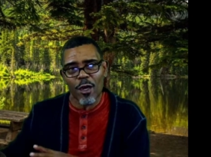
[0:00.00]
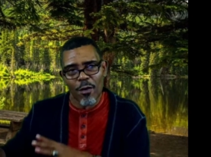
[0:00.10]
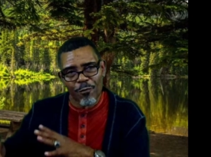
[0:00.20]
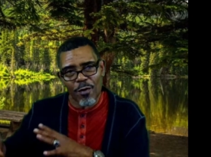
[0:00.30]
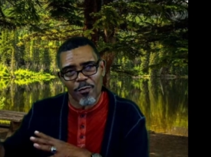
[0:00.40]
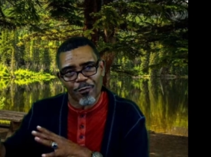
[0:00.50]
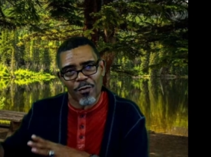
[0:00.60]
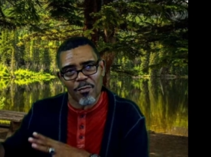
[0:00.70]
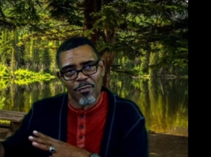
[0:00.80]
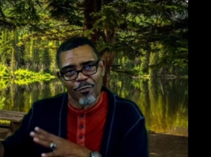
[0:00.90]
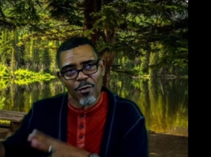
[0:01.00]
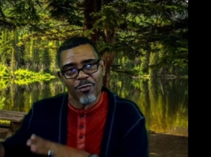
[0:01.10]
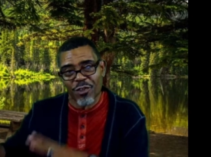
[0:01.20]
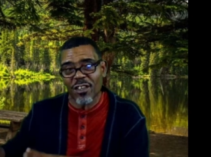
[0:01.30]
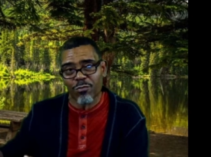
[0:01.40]
from from from
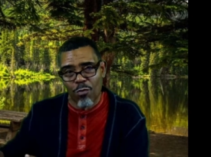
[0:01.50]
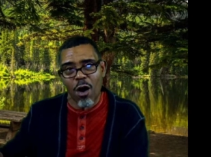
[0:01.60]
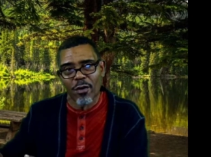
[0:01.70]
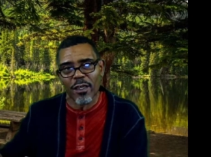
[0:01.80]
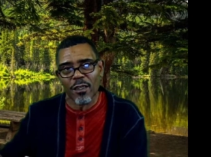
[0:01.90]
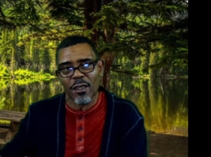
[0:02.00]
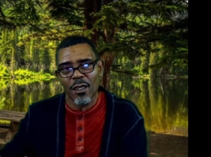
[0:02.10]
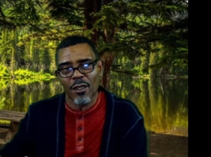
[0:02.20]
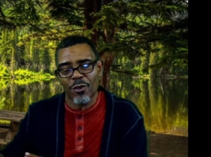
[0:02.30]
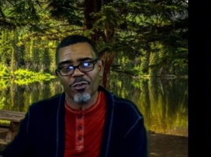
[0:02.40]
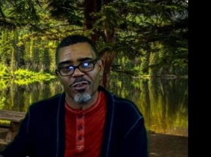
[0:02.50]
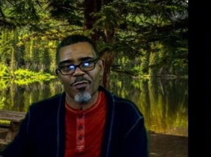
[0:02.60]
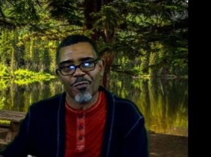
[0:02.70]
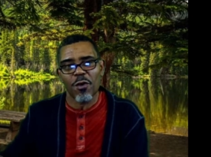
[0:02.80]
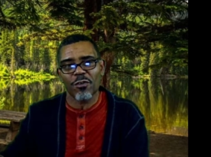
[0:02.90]
just walking. You see
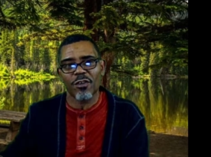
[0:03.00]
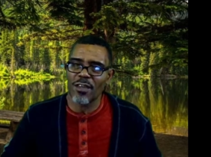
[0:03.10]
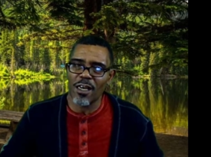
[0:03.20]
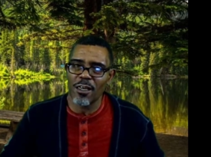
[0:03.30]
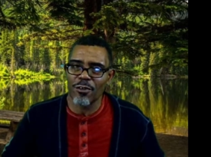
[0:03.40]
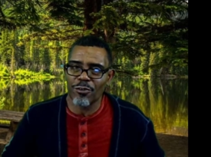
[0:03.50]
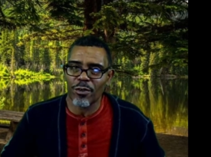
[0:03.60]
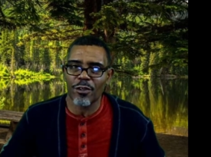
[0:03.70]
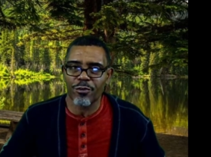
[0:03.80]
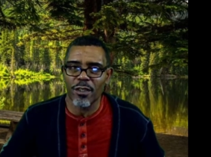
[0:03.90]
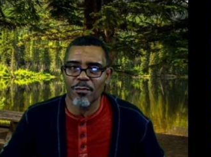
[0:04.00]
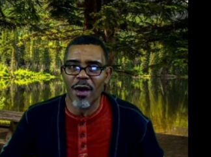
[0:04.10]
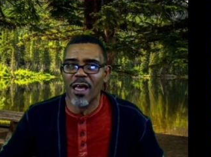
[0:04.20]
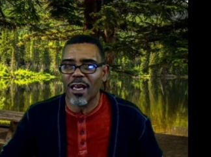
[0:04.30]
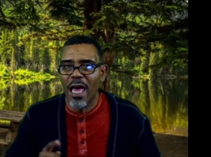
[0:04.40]
folks out here trick or treating
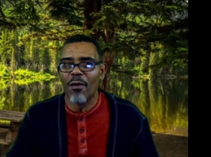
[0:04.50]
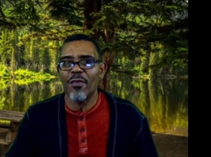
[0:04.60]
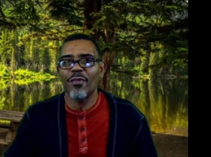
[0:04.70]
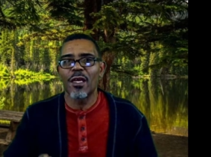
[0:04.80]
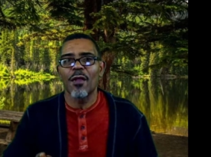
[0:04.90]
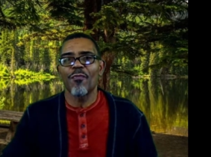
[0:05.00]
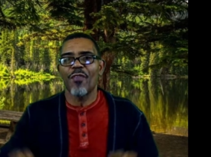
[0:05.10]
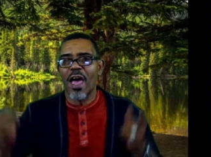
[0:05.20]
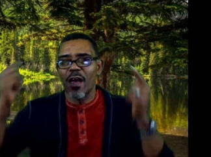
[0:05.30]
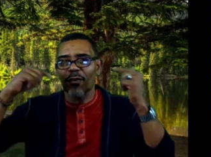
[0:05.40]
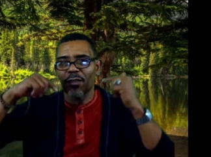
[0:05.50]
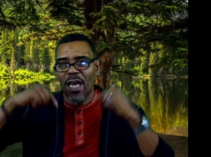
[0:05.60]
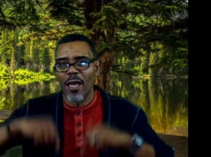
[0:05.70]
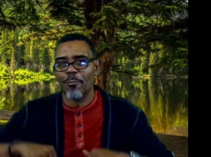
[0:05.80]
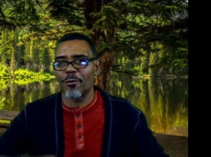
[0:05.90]
by allowing that
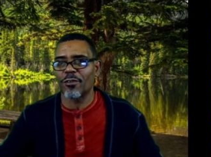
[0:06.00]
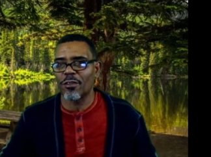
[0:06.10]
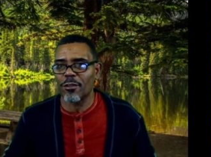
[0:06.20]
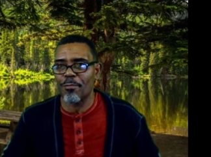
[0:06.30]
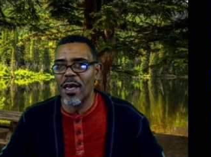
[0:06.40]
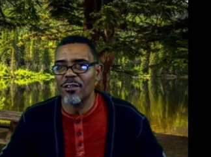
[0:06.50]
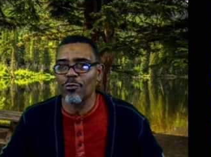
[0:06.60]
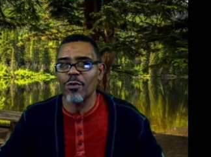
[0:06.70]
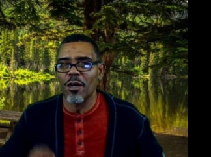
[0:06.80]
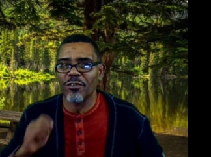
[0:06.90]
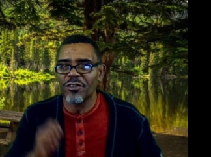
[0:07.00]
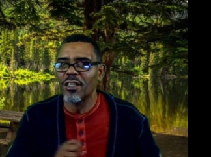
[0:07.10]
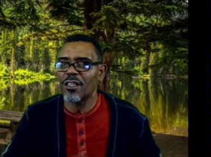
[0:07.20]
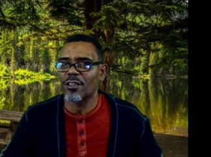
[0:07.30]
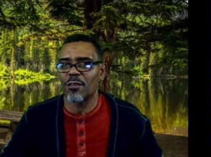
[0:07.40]
kind of participation. We are
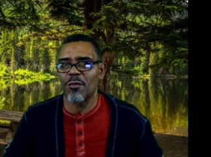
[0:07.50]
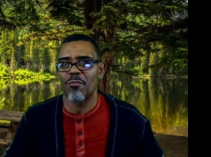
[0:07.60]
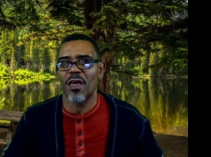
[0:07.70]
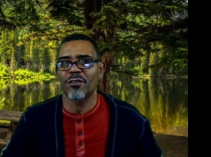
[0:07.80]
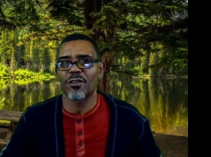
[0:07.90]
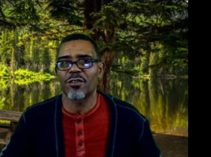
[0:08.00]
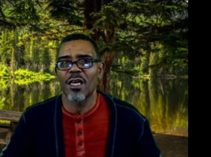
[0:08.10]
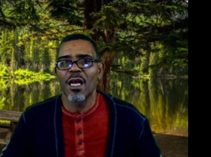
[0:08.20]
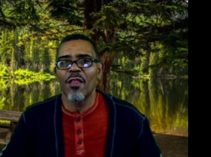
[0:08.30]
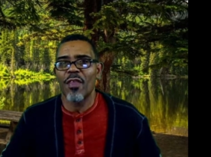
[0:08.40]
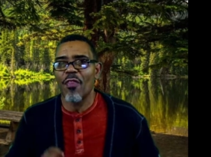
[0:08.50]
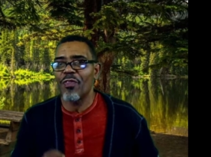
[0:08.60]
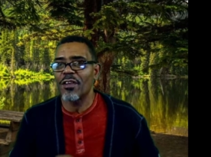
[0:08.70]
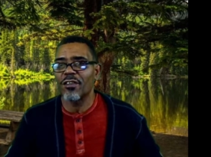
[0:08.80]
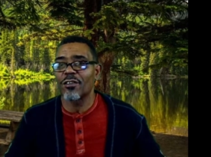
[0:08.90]
sending them the message that
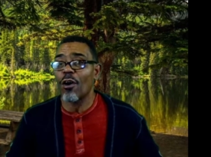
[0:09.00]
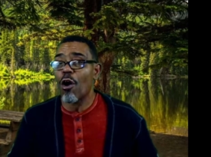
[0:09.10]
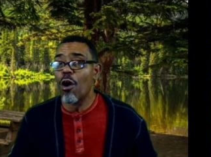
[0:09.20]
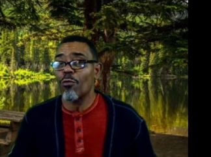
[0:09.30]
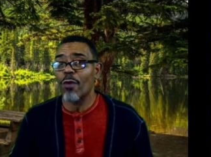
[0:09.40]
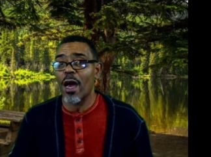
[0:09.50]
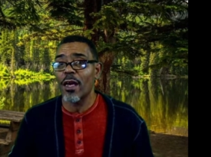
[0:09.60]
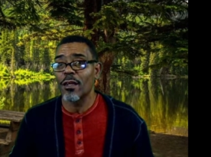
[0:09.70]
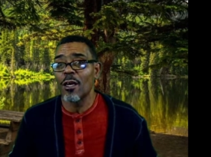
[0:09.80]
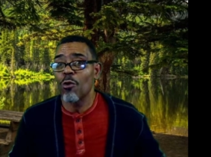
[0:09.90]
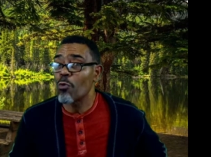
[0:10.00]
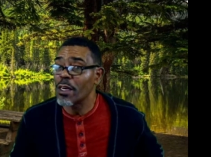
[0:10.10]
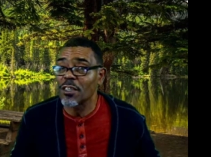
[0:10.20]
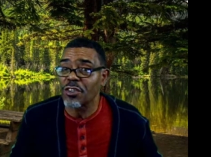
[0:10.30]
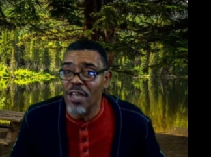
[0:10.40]
this is all right
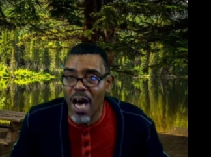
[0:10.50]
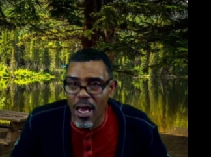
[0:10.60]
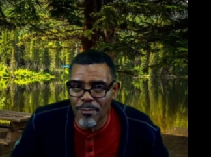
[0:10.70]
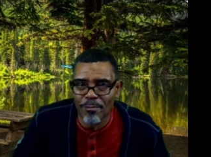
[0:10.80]
when it's not.